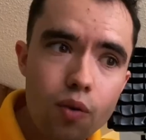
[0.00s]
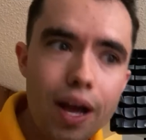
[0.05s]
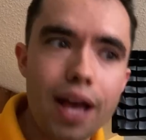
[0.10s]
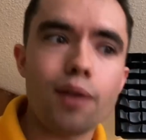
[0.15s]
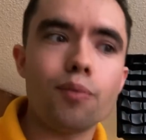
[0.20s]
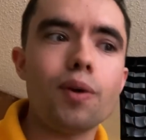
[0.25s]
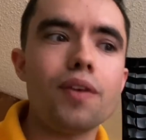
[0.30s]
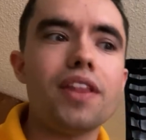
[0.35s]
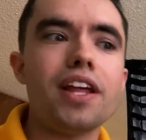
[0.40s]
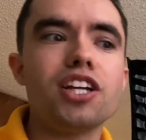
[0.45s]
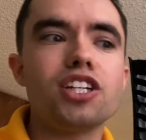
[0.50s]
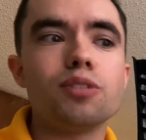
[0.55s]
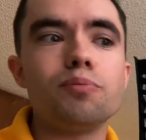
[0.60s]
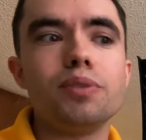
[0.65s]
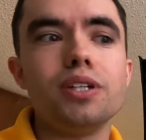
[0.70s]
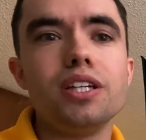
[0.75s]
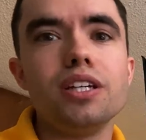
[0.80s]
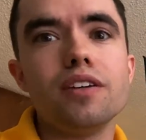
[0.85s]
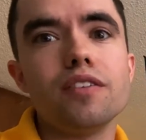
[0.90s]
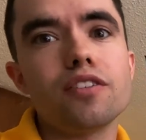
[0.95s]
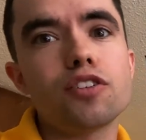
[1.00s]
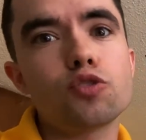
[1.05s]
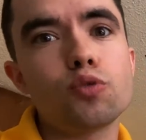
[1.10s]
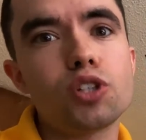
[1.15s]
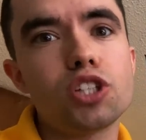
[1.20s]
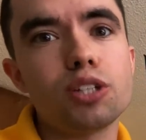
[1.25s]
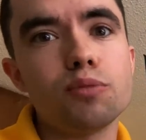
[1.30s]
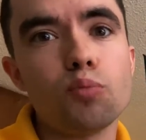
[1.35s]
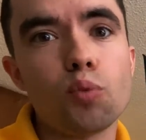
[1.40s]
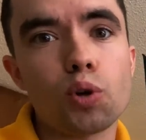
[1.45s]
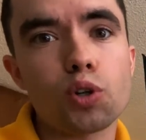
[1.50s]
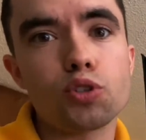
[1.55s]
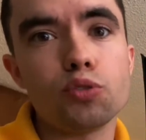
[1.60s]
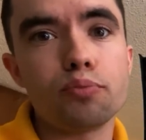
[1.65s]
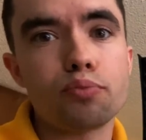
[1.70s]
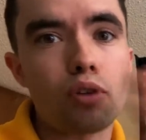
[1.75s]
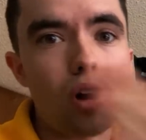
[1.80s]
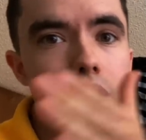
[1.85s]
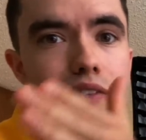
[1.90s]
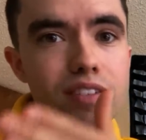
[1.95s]
and when they should be switching more to
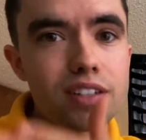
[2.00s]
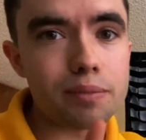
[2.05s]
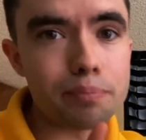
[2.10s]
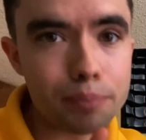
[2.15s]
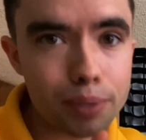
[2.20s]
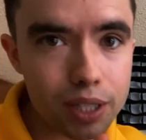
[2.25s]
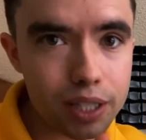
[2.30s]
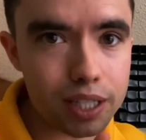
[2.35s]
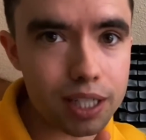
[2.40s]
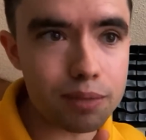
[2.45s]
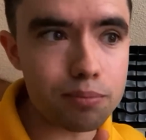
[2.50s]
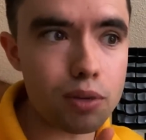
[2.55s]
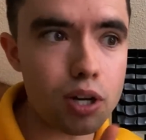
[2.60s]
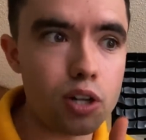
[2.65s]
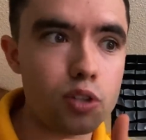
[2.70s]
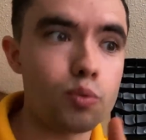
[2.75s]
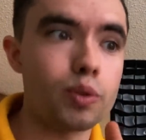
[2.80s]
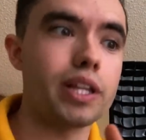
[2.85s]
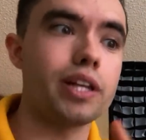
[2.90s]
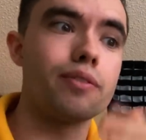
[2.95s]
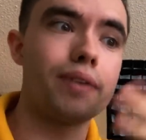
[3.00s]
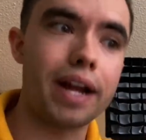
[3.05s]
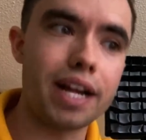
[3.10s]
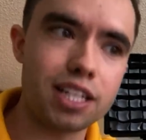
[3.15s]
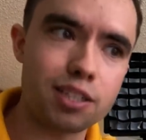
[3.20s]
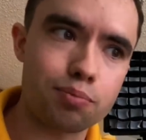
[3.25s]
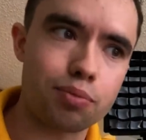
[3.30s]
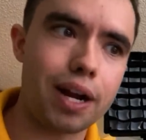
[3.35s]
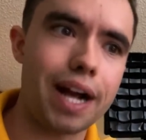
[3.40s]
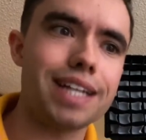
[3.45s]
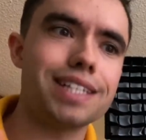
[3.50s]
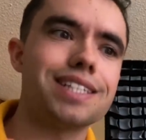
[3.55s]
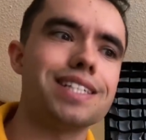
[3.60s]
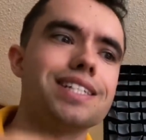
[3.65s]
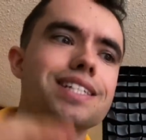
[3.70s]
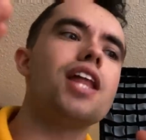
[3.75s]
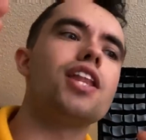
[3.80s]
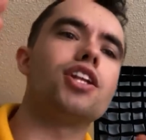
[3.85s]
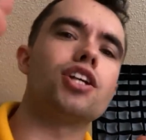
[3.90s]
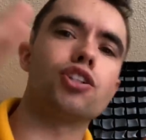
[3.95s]
profitability mode where they raise
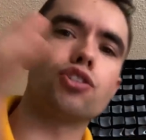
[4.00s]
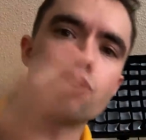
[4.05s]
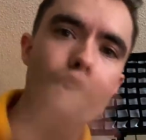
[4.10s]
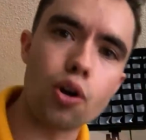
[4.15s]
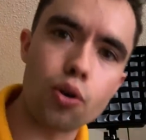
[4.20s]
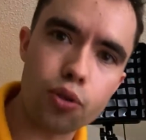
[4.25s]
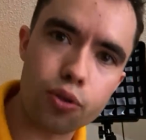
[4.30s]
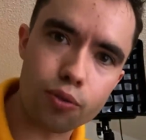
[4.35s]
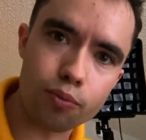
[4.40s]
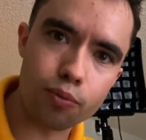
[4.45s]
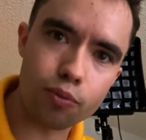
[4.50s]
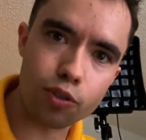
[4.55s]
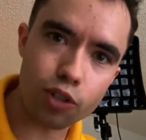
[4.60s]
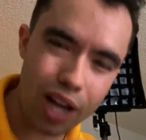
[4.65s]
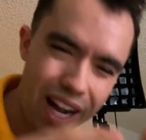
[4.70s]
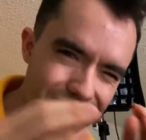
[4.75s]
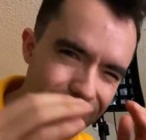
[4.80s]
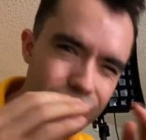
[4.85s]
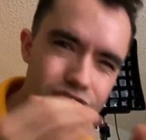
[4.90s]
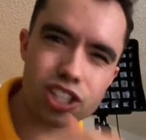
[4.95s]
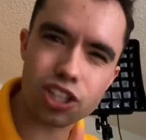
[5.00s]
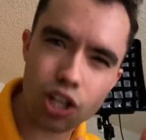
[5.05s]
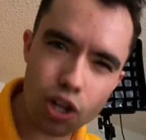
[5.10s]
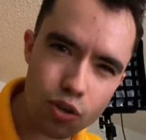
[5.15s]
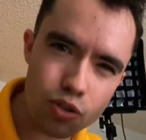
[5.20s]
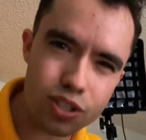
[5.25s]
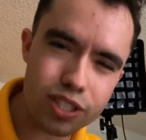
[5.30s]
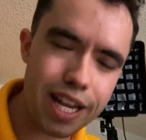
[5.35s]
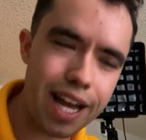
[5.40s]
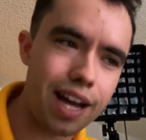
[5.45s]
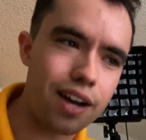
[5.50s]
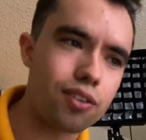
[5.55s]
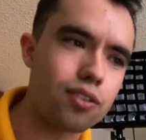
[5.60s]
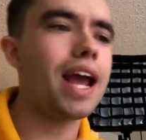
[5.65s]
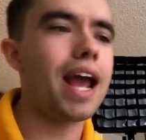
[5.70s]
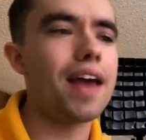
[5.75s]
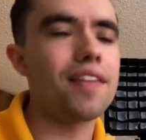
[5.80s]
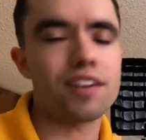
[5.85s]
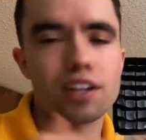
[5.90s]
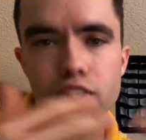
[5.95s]
prices, their growth kind of slows down
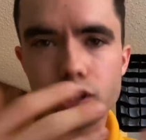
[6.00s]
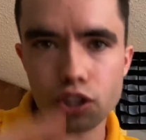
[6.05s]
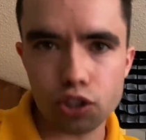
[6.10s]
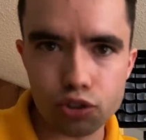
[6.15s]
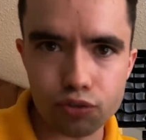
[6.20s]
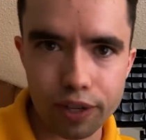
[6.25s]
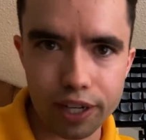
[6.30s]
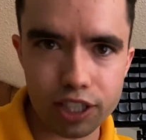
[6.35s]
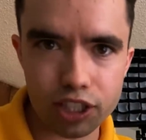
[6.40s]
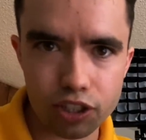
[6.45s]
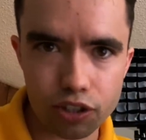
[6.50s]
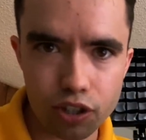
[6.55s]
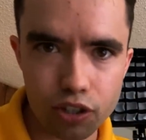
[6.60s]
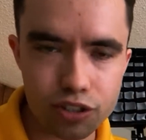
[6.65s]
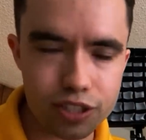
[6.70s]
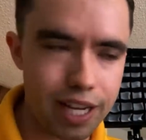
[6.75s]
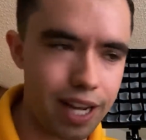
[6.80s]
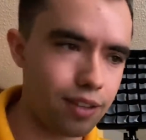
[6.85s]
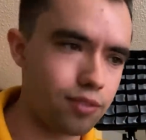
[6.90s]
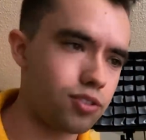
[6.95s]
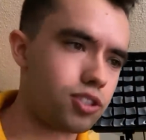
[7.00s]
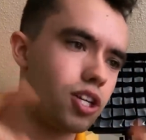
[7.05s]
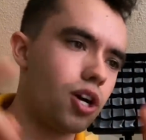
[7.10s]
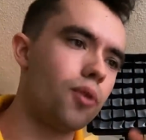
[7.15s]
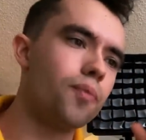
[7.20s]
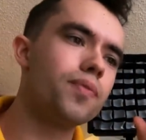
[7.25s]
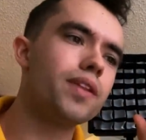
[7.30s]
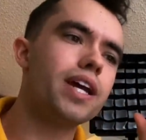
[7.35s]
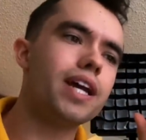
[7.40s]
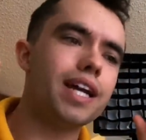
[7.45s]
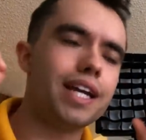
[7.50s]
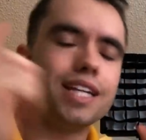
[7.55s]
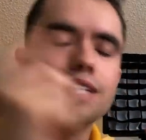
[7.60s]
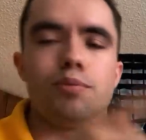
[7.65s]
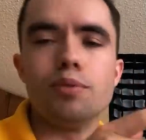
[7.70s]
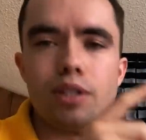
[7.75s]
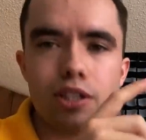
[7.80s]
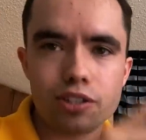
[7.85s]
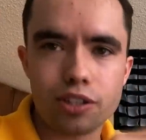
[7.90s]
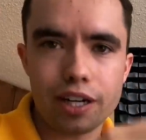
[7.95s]
and their close ratio goes down. So he's
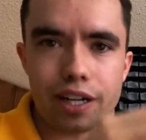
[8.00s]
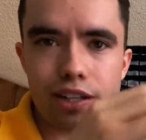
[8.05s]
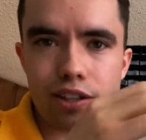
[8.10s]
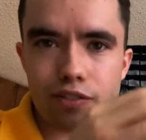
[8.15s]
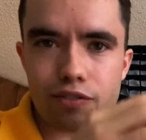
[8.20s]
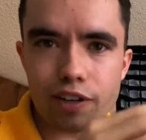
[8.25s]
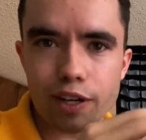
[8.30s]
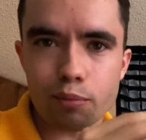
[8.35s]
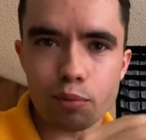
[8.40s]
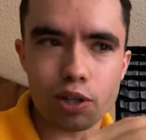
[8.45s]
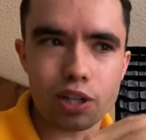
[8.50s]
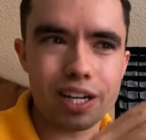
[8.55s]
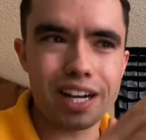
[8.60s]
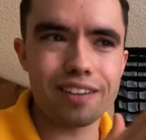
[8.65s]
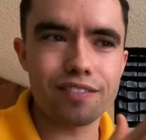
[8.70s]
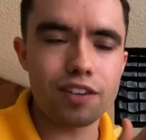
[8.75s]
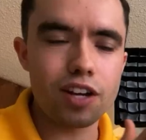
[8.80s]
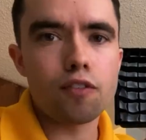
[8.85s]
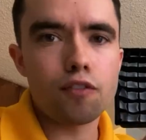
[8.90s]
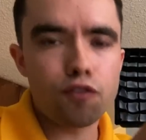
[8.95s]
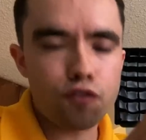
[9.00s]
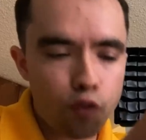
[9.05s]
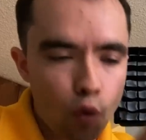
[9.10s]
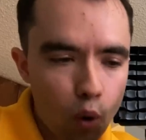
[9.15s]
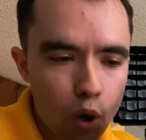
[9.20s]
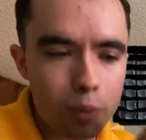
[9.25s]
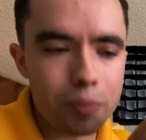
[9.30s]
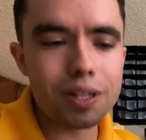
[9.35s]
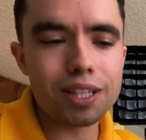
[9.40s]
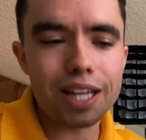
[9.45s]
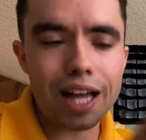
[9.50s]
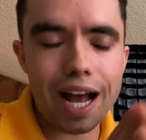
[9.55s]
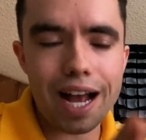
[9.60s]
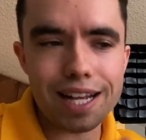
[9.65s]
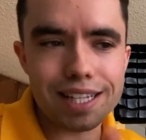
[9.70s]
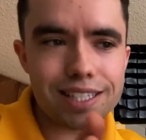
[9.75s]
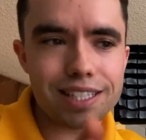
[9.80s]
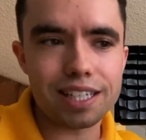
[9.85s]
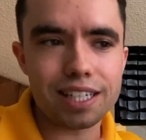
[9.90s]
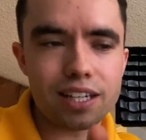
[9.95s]
been creating the framework kind of
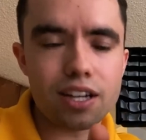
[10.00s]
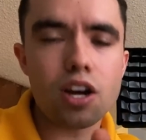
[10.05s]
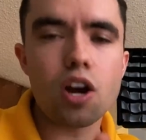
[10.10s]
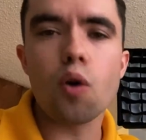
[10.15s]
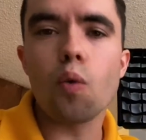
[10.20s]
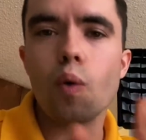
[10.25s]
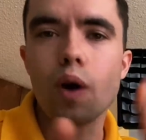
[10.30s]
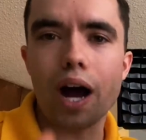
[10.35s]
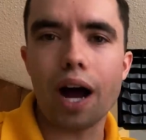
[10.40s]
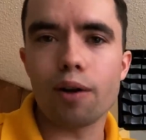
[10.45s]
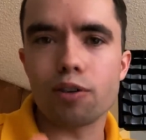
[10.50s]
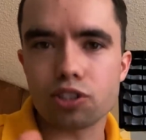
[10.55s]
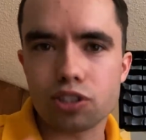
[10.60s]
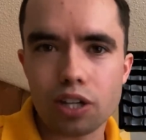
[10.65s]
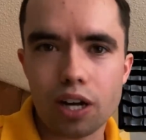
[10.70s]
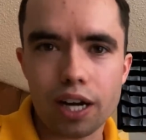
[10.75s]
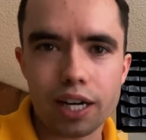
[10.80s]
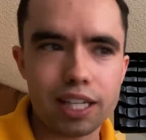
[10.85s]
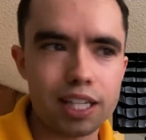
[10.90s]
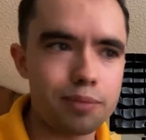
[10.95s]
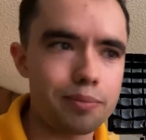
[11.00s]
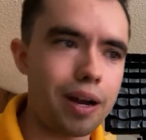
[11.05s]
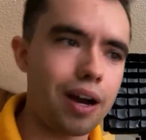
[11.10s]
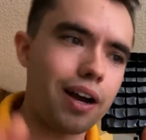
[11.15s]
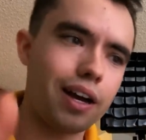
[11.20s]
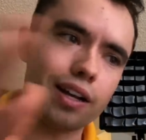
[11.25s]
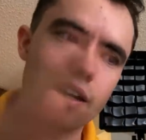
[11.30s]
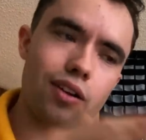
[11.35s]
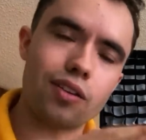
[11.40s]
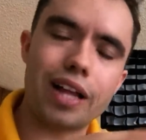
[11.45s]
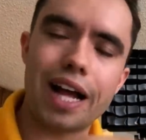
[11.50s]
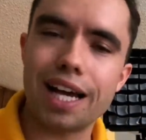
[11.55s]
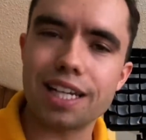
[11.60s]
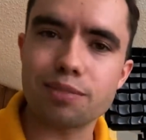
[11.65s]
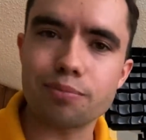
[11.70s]
formalizing what I was talking about in our last